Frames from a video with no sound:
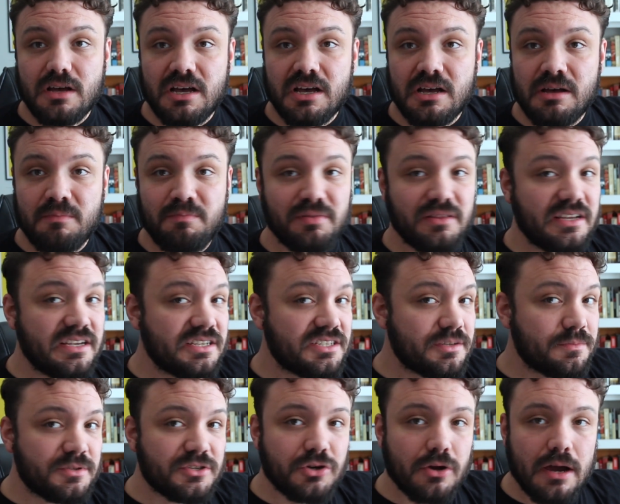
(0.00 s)
Uh, please
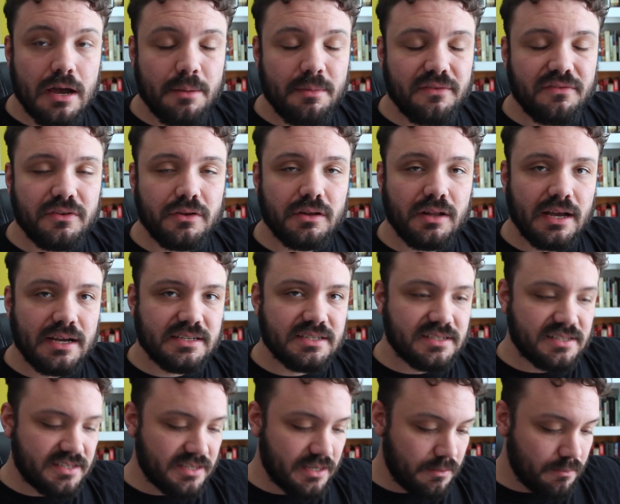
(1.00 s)
subscribe if you'd like to
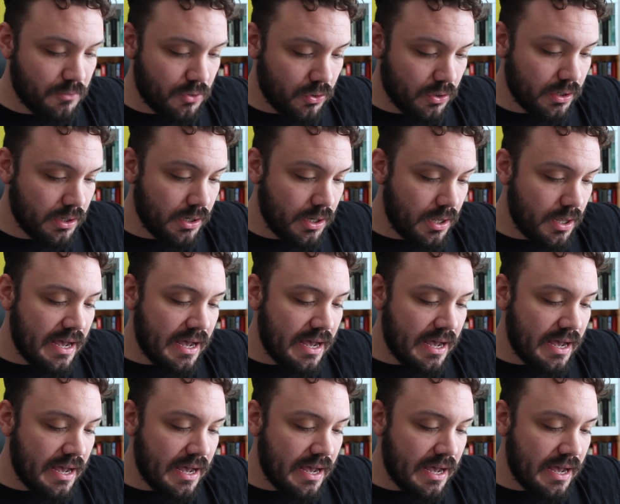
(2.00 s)
see more.